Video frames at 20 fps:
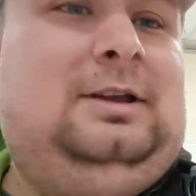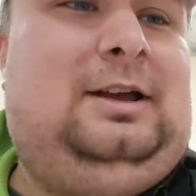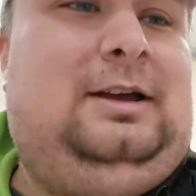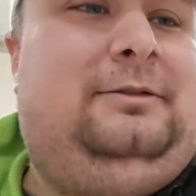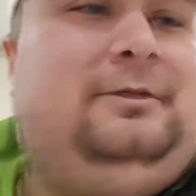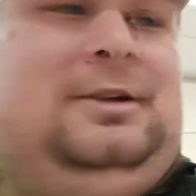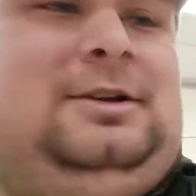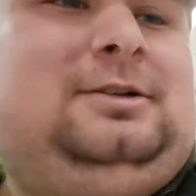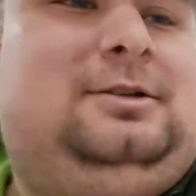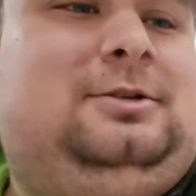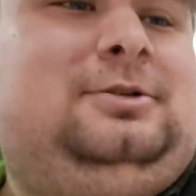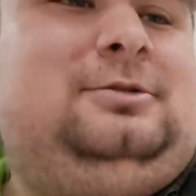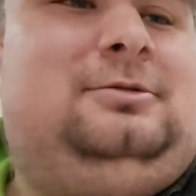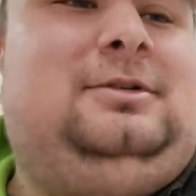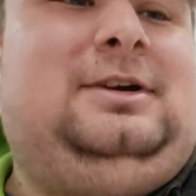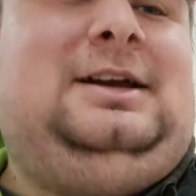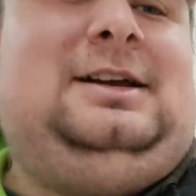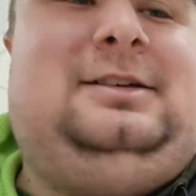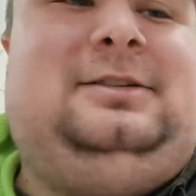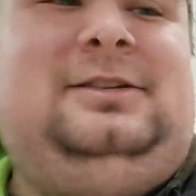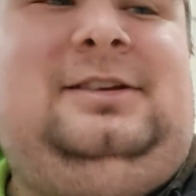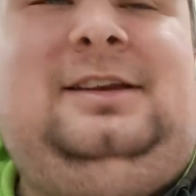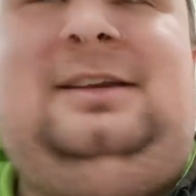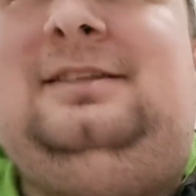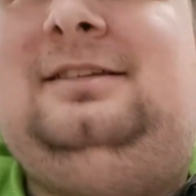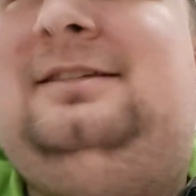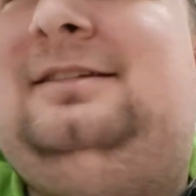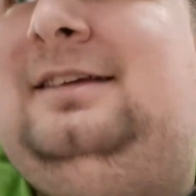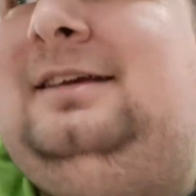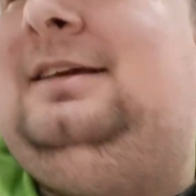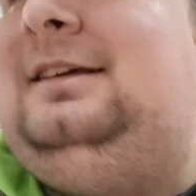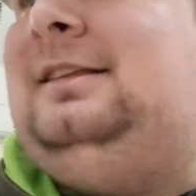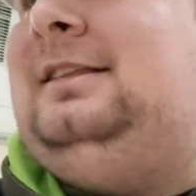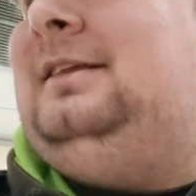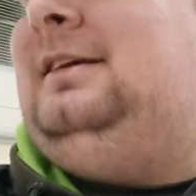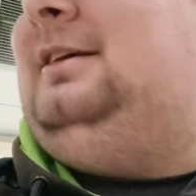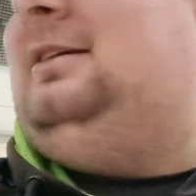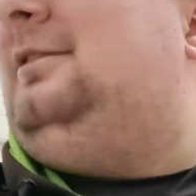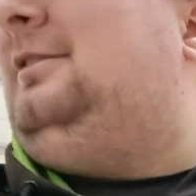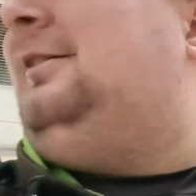having a look round. You can see
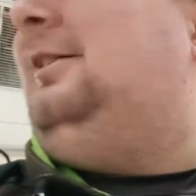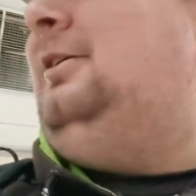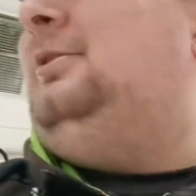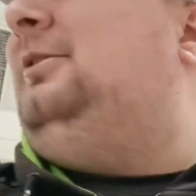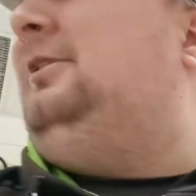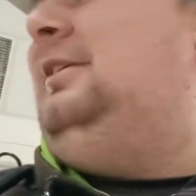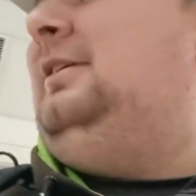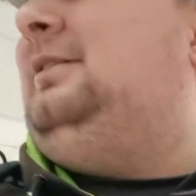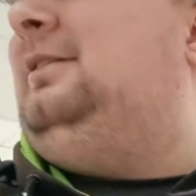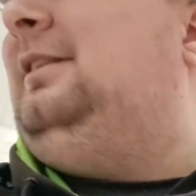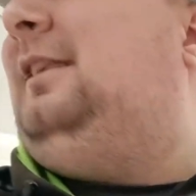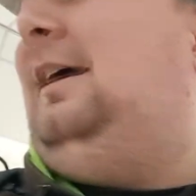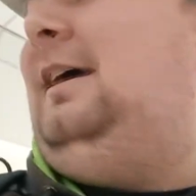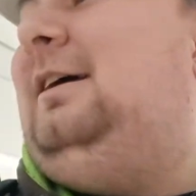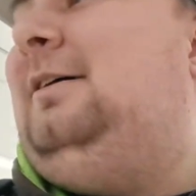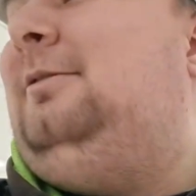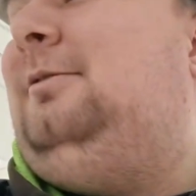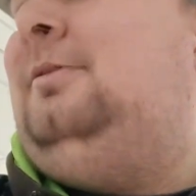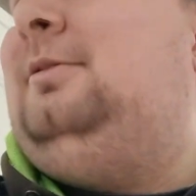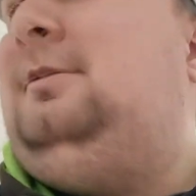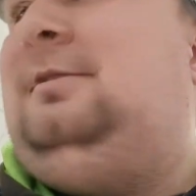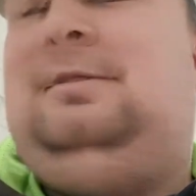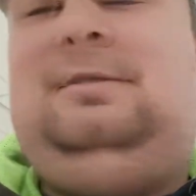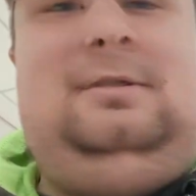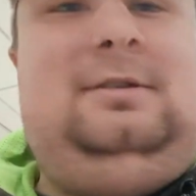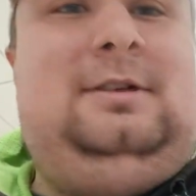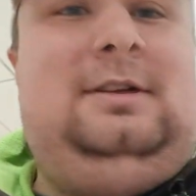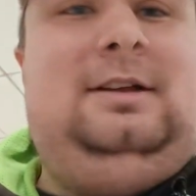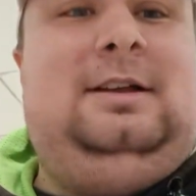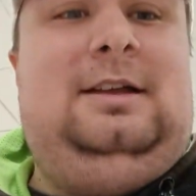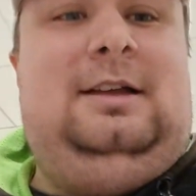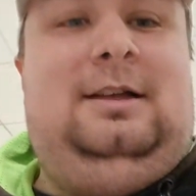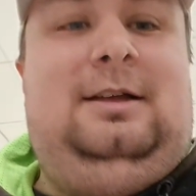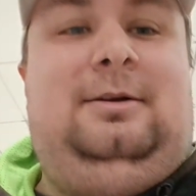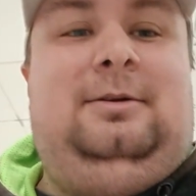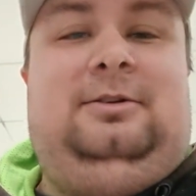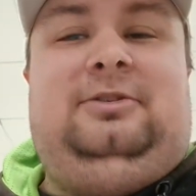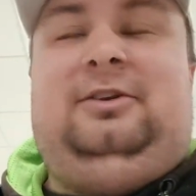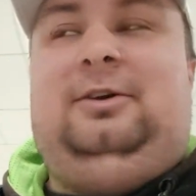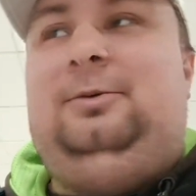that it's closing down,
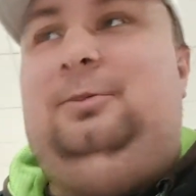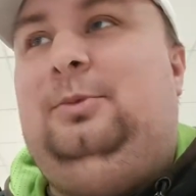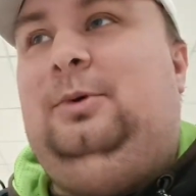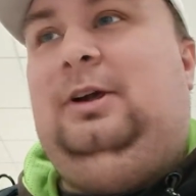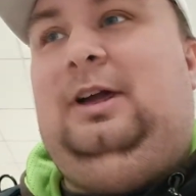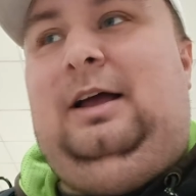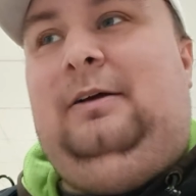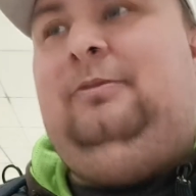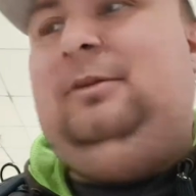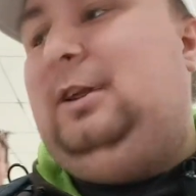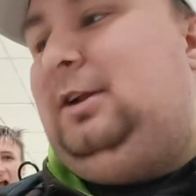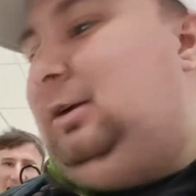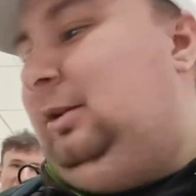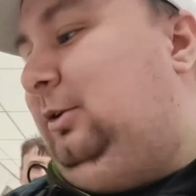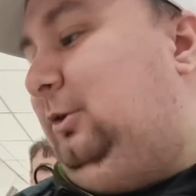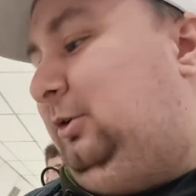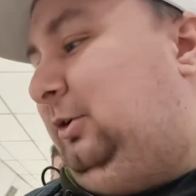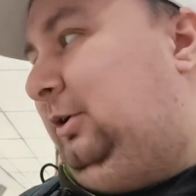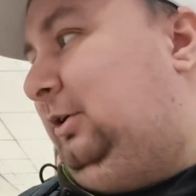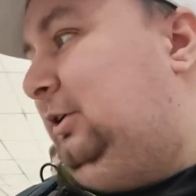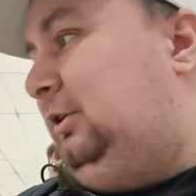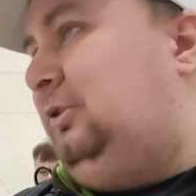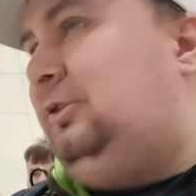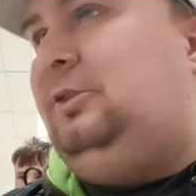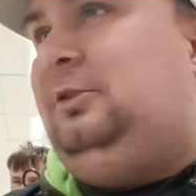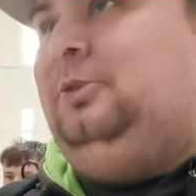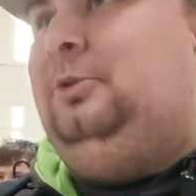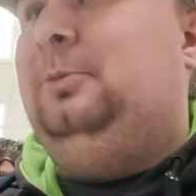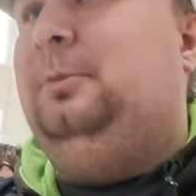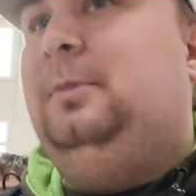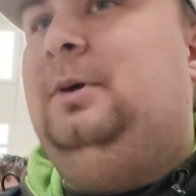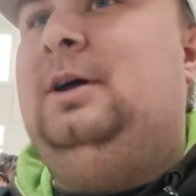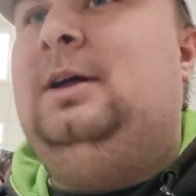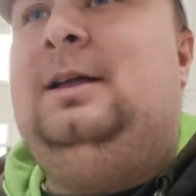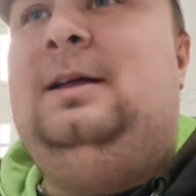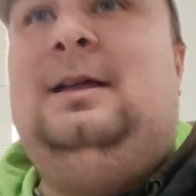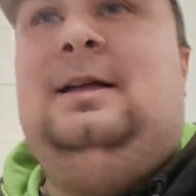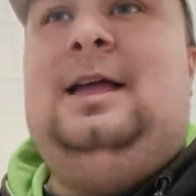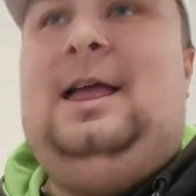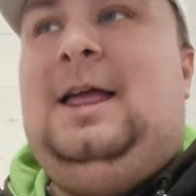so we're having a look at some
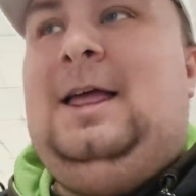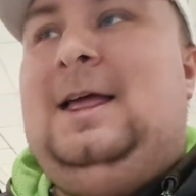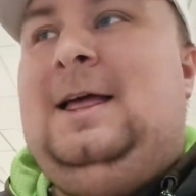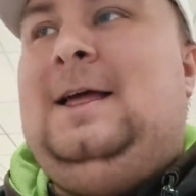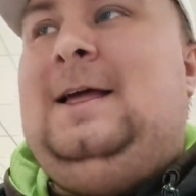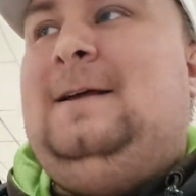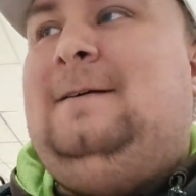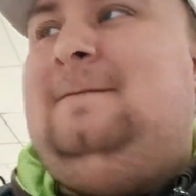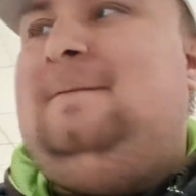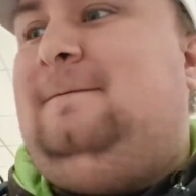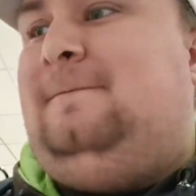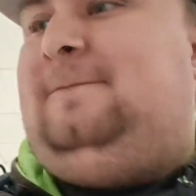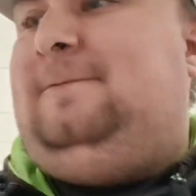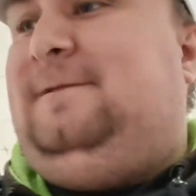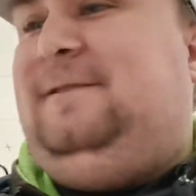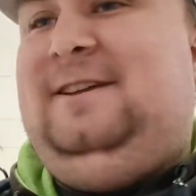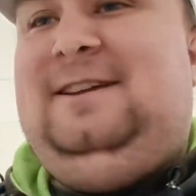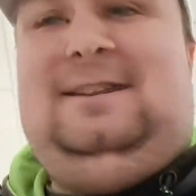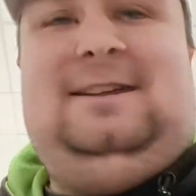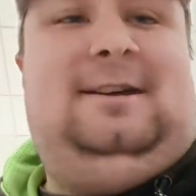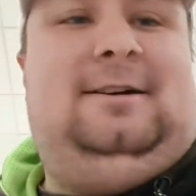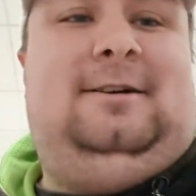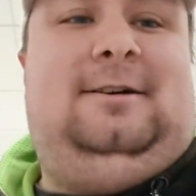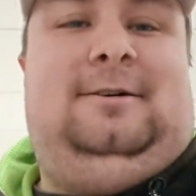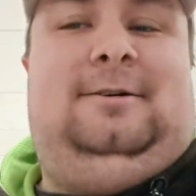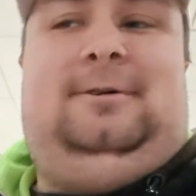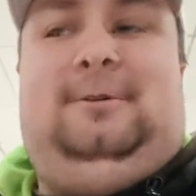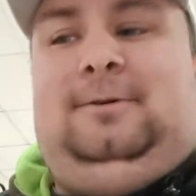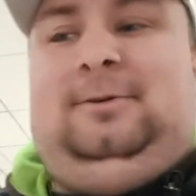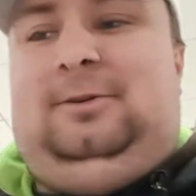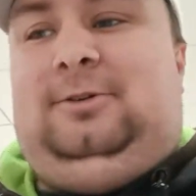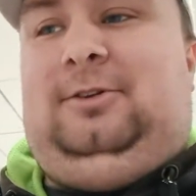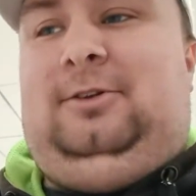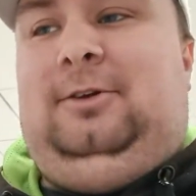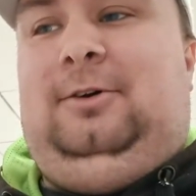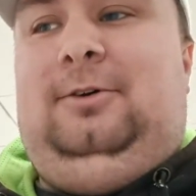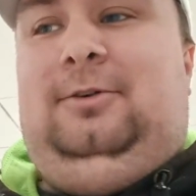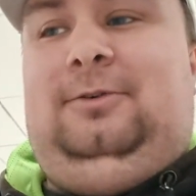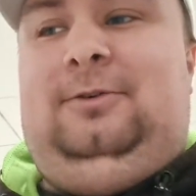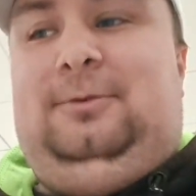video
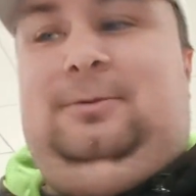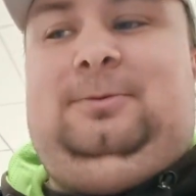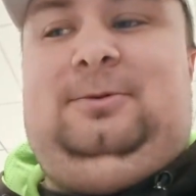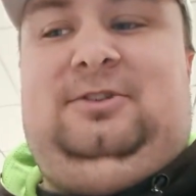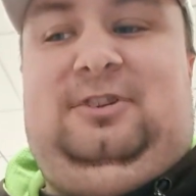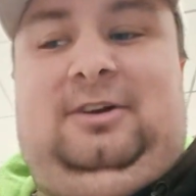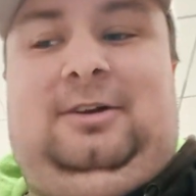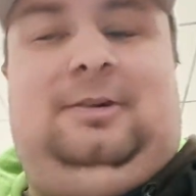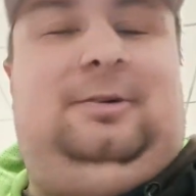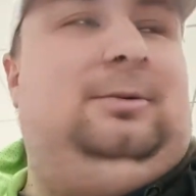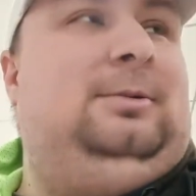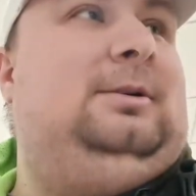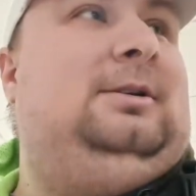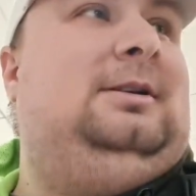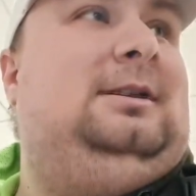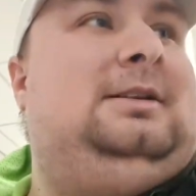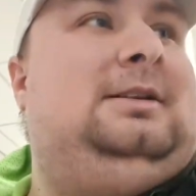stuff, so